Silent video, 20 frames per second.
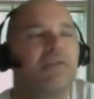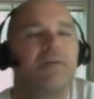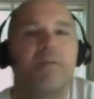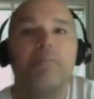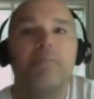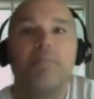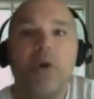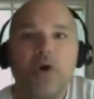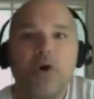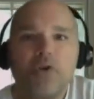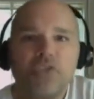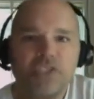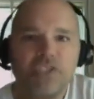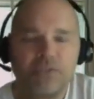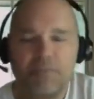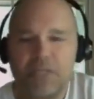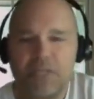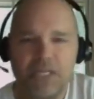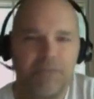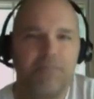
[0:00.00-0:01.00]

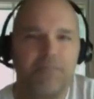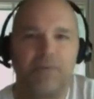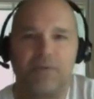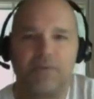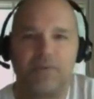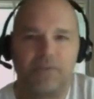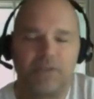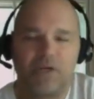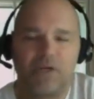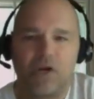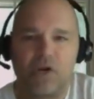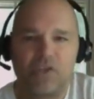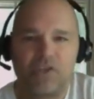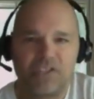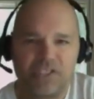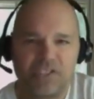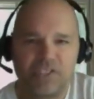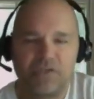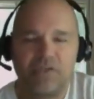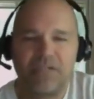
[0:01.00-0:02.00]
Most people are
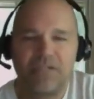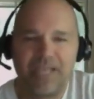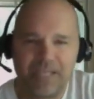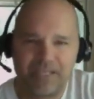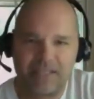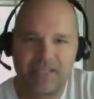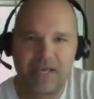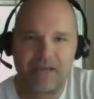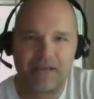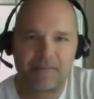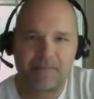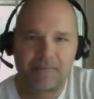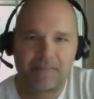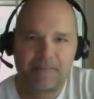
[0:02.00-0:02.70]
still like that.